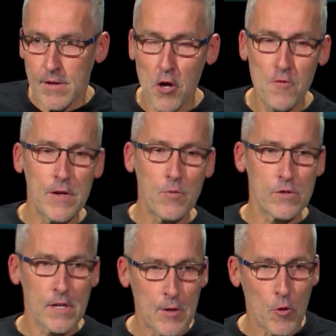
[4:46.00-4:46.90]
COVID
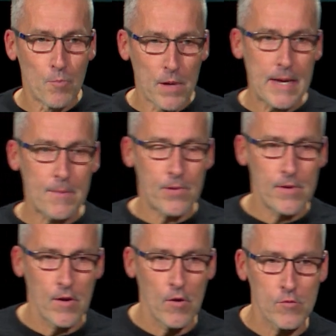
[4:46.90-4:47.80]
was a little blip
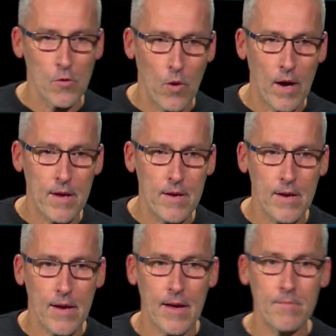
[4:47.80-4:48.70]
along the
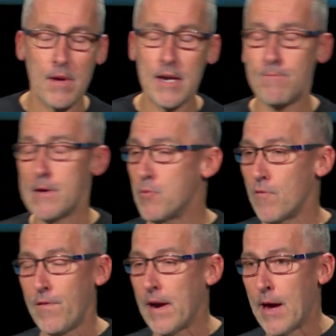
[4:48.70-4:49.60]
way, and many
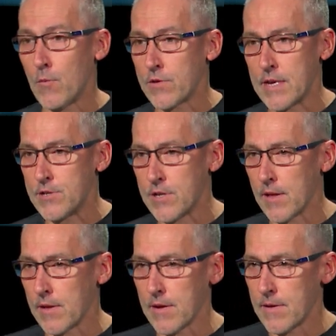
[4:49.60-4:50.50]
people fell out with each
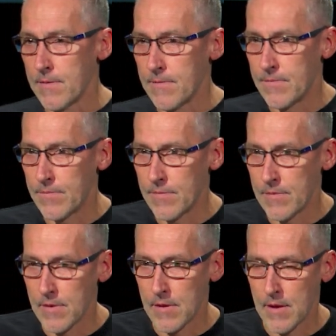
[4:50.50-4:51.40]
other.
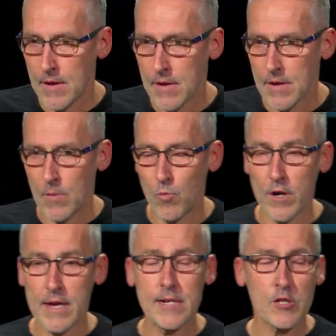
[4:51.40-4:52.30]
And
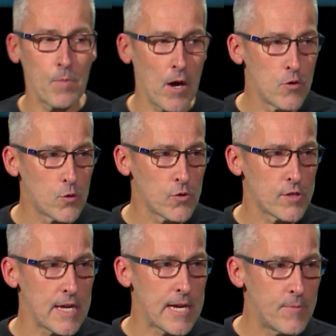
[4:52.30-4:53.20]
what it exposed
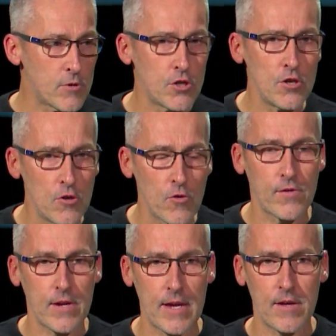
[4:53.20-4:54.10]
was the
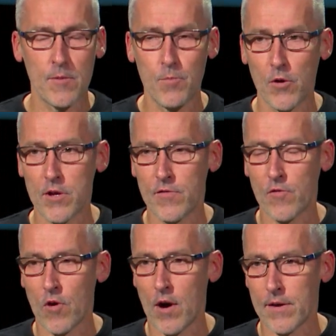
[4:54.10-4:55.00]
immaturity in the body of
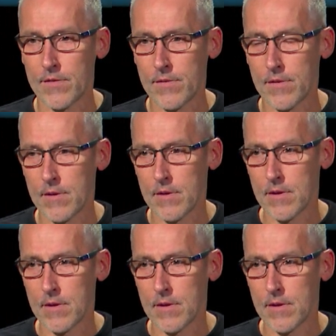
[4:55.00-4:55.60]
Christ.